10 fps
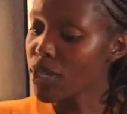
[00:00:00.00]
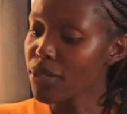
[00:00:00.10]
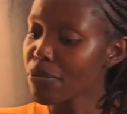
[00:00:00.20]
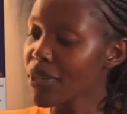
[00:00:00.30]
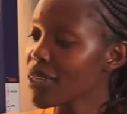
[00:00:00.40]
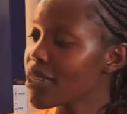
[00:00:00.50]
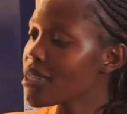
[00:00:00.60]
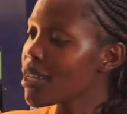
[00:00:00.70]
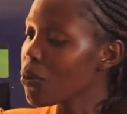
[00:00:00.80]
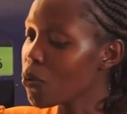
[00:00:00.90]
what made,
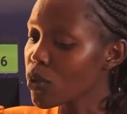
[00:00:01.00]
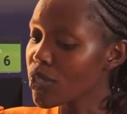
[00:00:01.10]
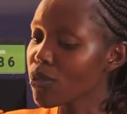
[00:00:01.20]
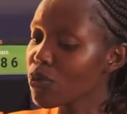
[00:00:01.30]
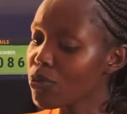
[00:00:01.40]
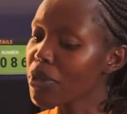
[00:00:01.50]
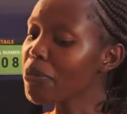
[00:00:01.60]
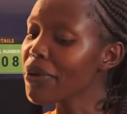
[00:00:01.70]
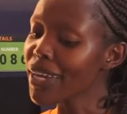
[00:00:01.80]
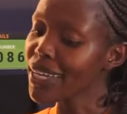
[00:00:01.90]
uh, what
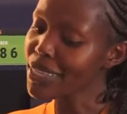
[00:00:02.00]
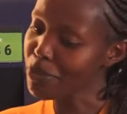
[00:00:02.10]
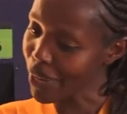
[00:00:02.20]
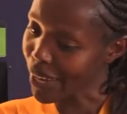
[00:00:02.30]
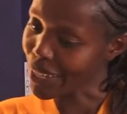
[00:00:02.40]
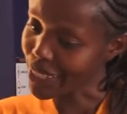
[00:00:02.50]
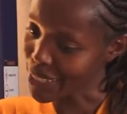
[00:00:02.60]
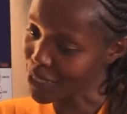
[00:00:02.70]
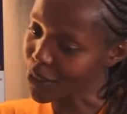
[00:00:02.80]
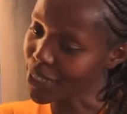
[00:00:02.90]
the brains behind
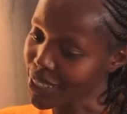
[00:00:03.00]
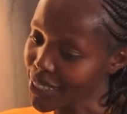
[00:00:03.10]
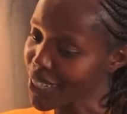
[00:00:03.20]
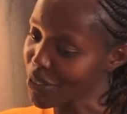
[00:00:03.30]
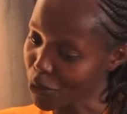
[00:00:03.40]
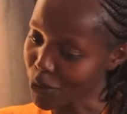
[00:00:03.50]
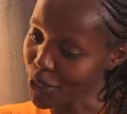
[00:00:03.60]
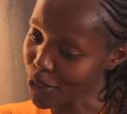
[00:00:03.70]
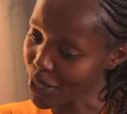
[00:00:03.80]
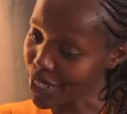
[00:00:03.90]
this? Because this is an
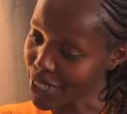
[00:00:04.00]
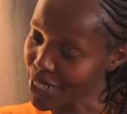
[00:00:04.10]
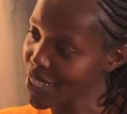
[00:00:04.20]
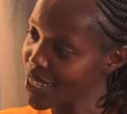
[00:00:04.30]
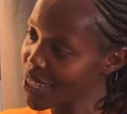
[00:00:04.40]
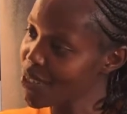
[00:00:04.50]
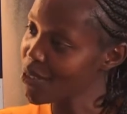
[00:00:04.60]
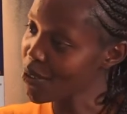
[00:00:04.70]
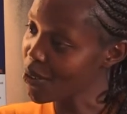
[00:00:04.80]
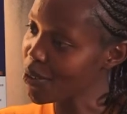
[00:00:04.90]
innovation that,
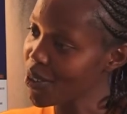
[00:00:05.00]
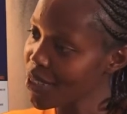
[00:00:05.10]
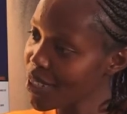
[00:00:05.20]
you know.